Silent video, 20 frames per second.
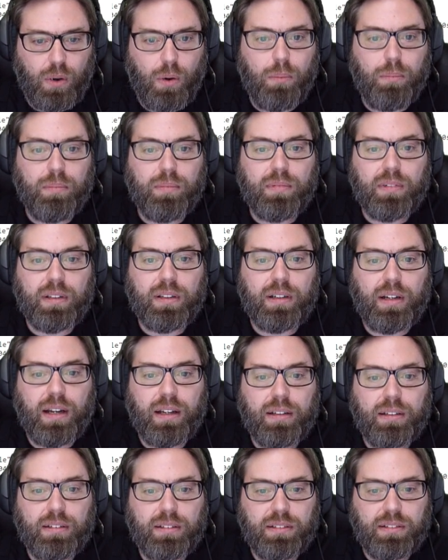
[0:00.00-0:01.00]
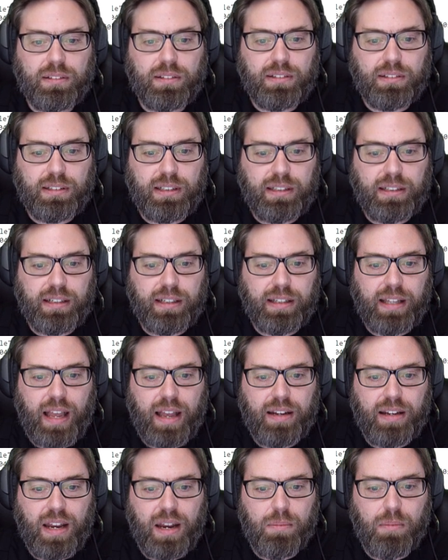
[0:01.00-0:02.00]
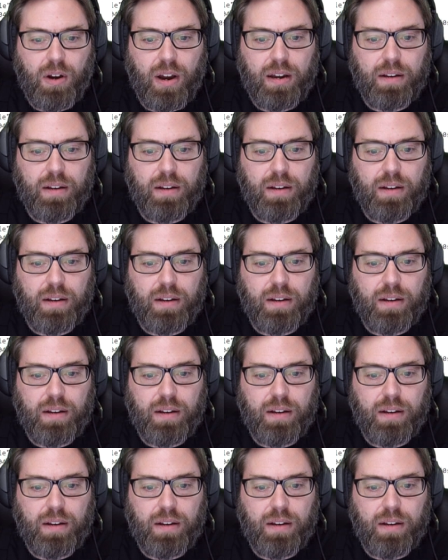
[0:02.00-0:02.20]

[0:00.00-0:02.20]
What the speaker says: and I didn't get that name